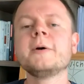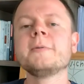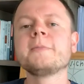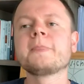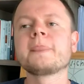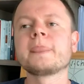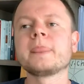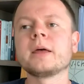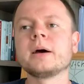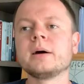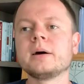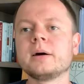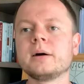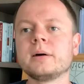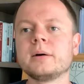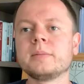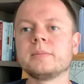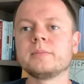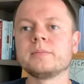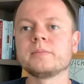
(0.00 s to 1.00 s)

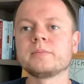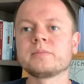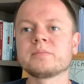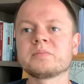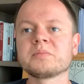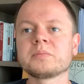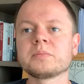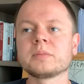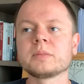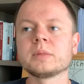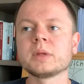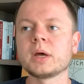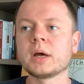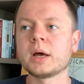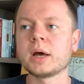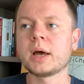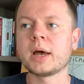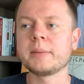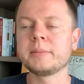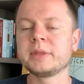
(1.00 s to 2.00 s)

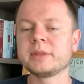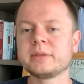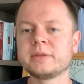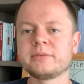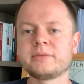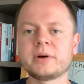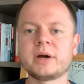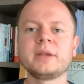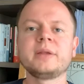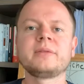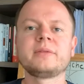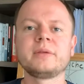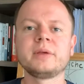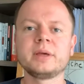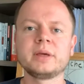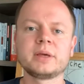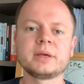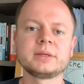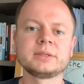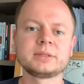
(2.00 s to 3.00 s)
I mean, the funny
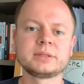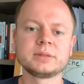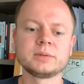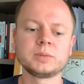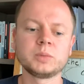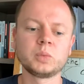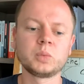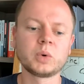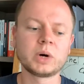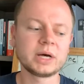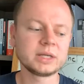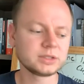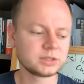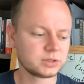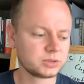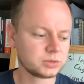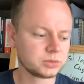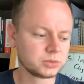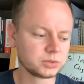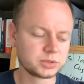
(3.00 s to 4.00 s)
thing is,
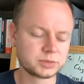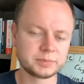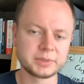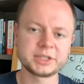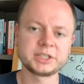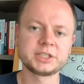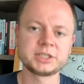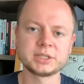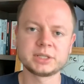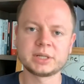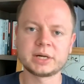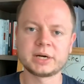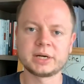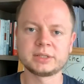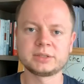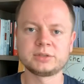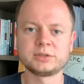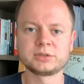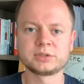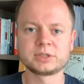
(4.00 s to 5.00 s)
once you
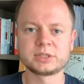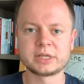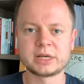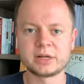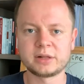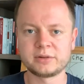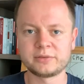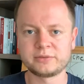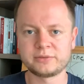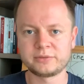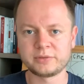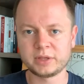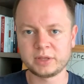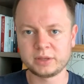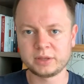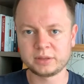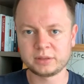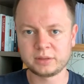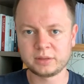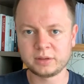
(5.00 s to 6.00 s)
specialize yourself
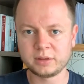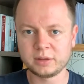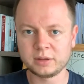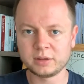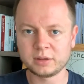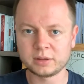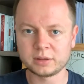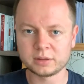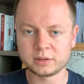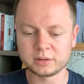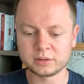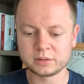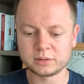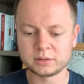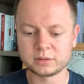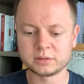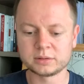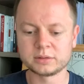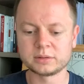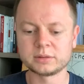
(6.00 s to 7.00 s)
in the
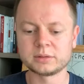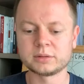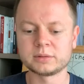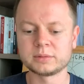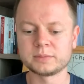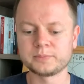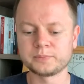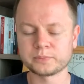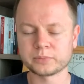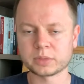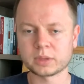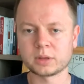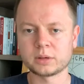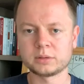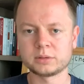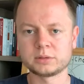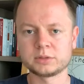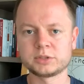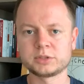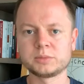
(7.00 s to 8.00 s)

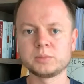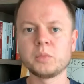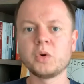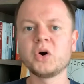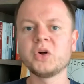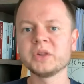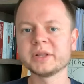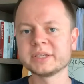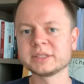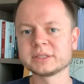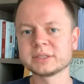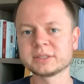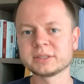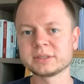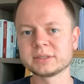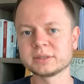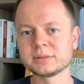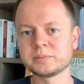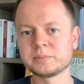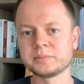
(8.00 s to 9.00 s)

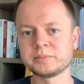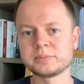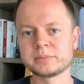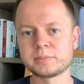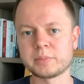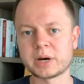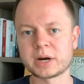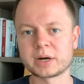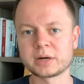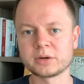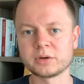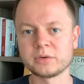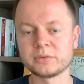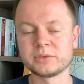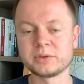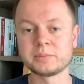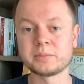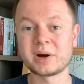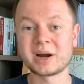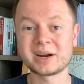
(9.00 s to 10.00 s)
smallest part of
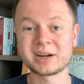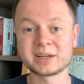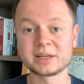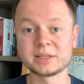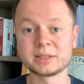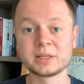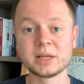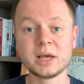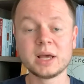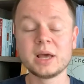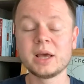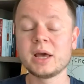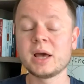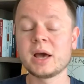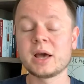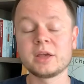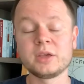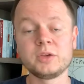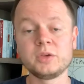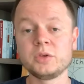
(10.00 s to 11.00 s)
the market,
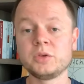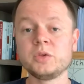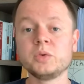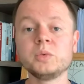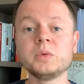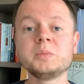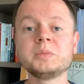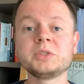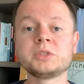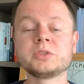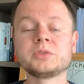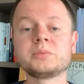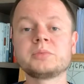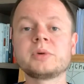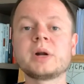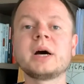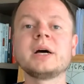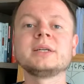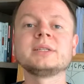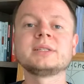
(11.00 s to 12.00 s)
you will be
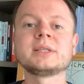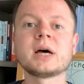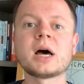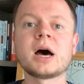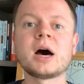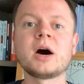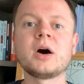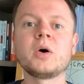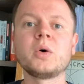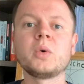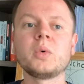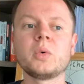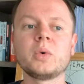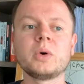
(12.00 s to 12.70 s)
surprised how